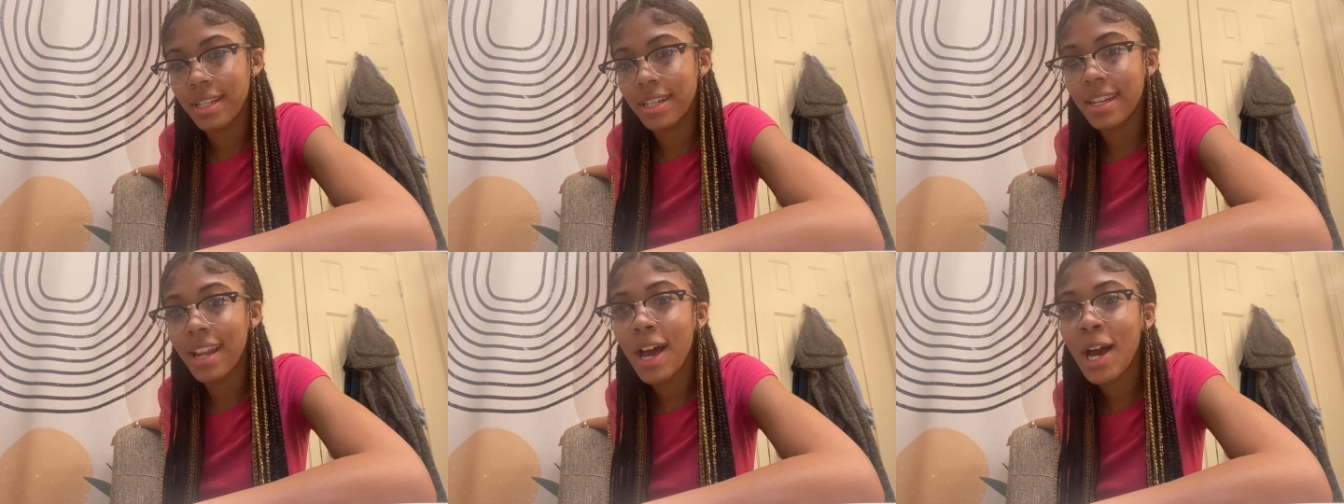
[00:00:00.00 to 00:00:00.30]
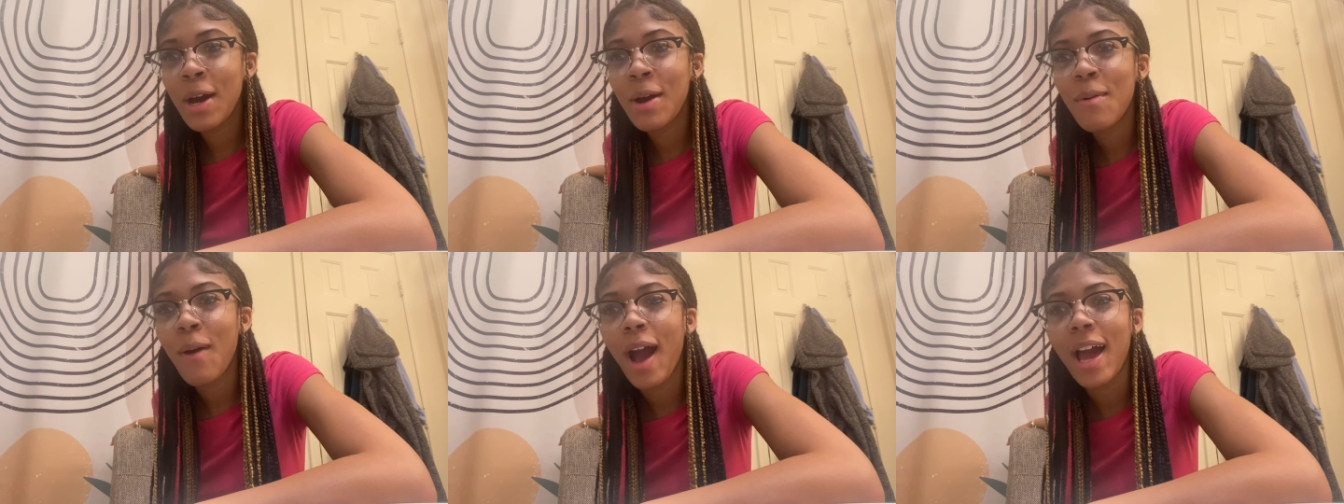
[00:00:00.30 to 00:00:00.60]

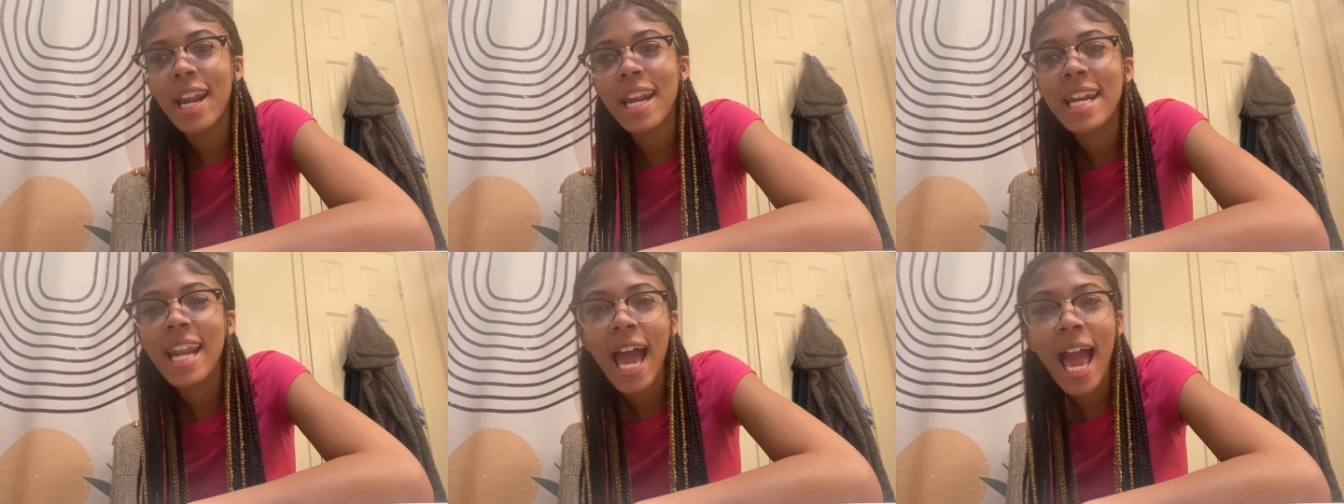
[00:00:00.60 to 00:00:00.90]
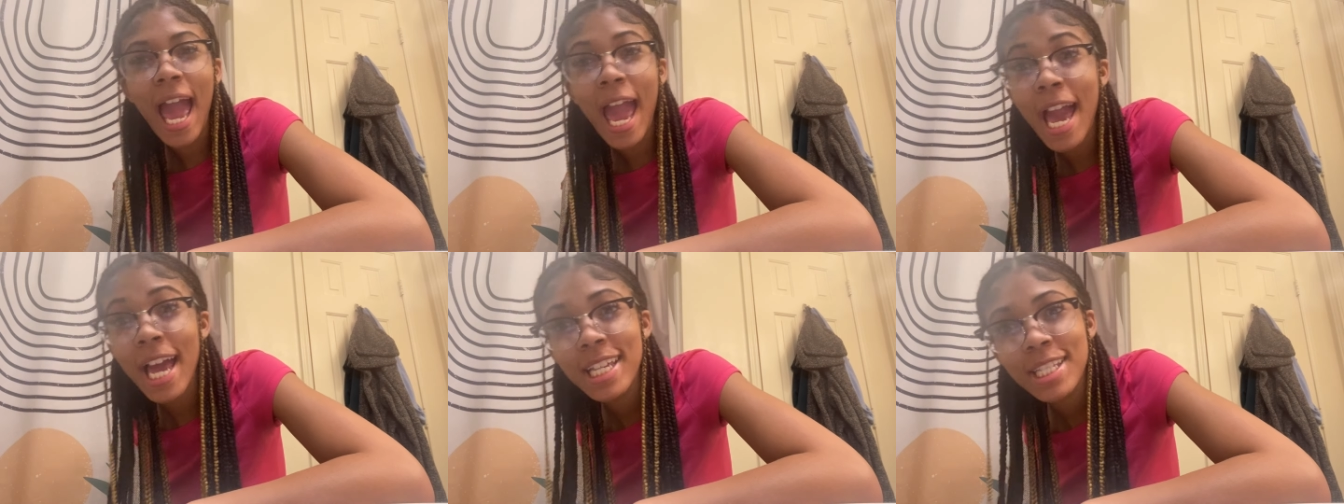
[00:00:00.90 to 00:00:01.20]
No, I did
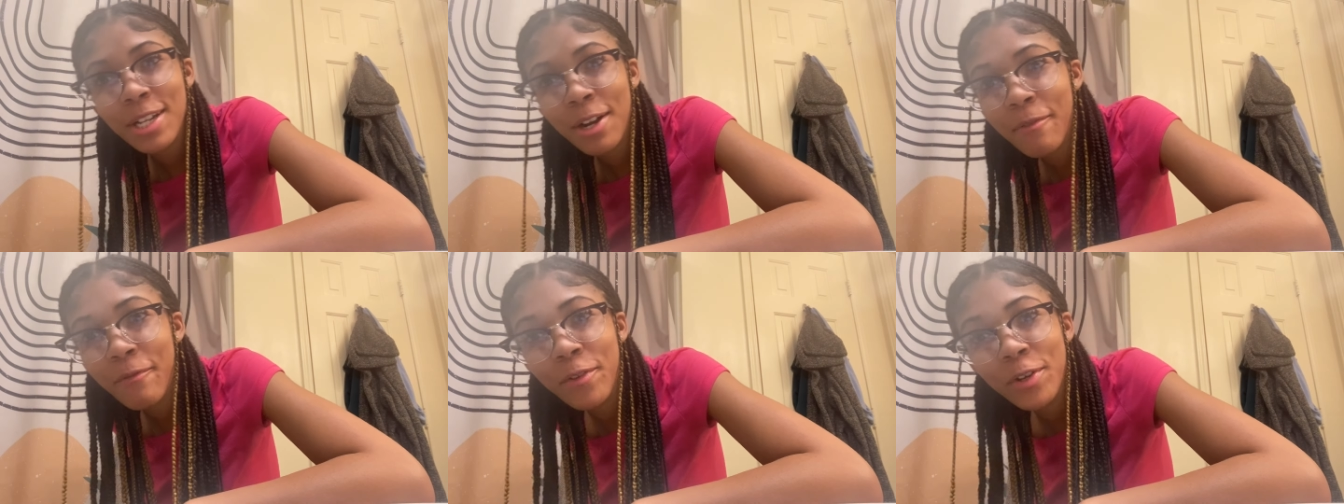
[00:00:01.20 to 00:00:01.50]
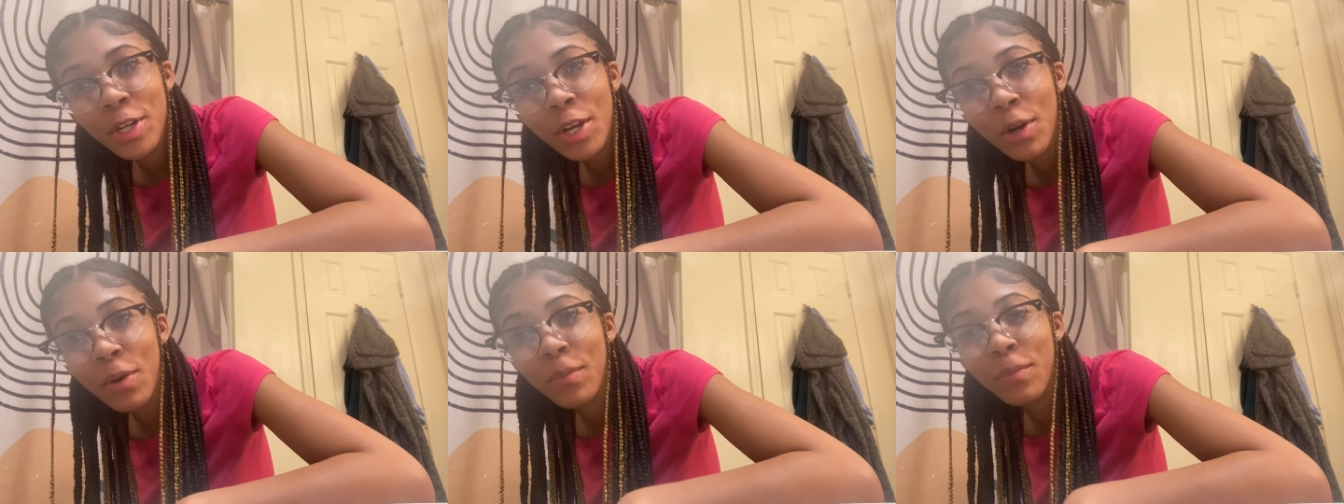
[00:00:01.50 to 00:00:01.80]
not ask her
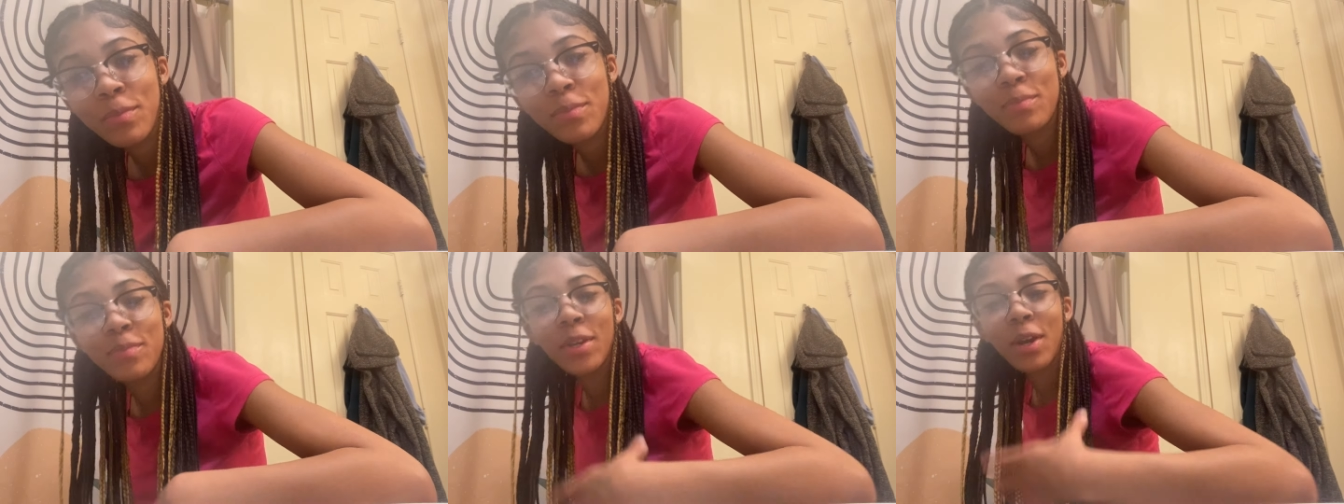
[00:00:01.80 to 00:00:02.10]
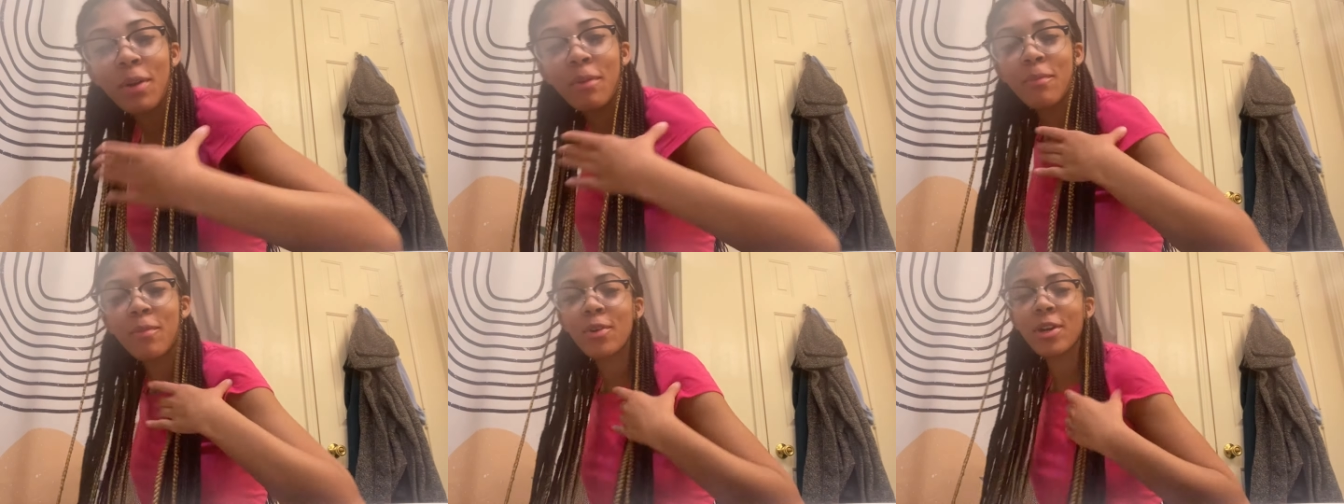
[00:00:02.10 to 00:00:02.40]
for your
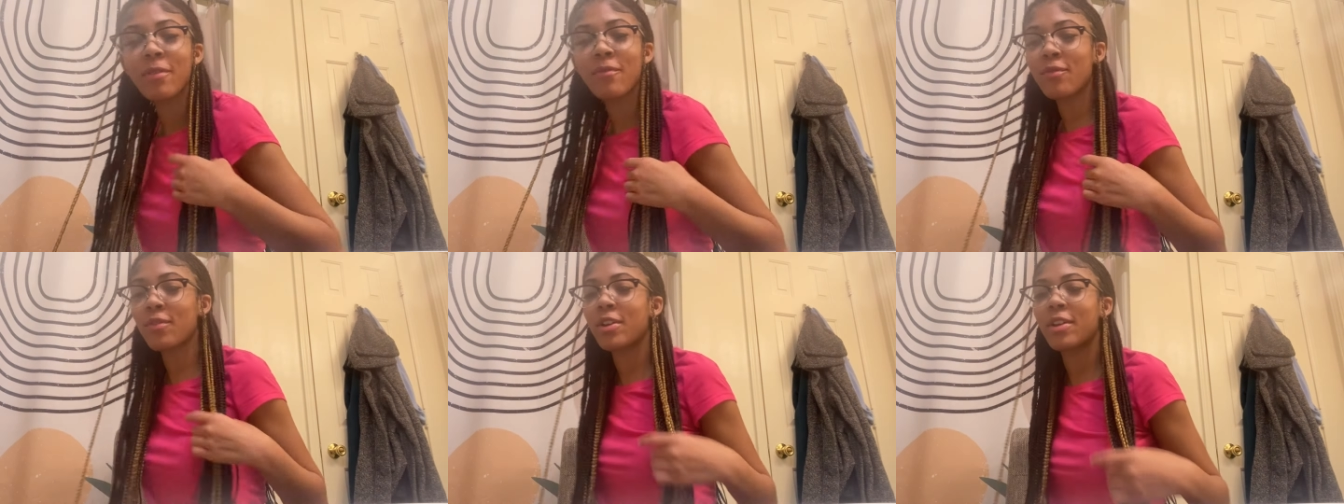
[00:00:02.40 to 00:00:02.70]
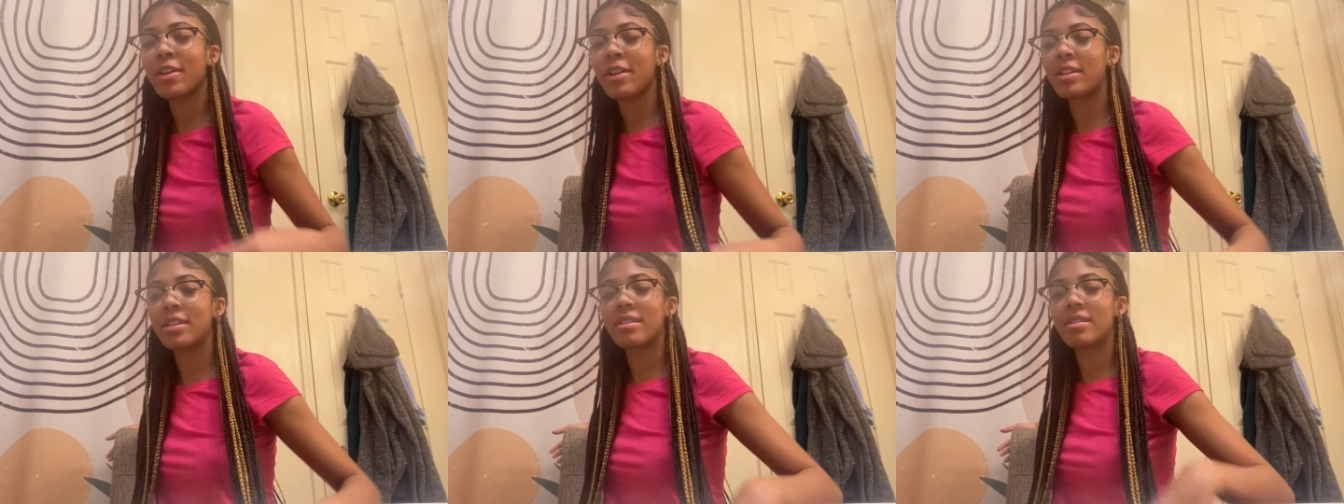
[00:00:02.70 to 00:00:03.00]
your
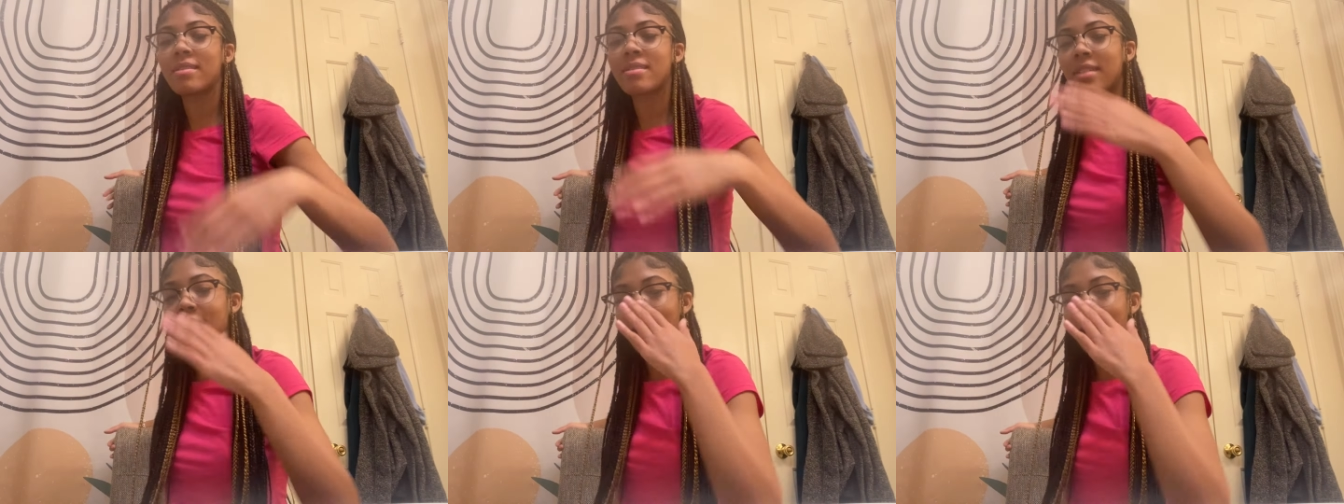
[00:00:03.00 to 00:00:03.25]
boyfriend.